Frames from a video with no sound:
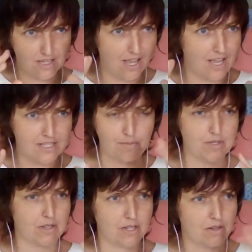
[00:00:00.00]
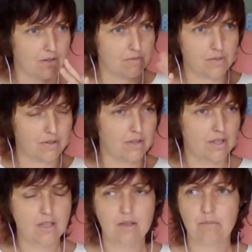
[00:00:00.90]
Yes, absolutely. Like
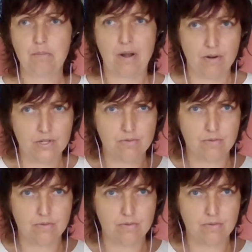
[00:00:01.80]
my parents,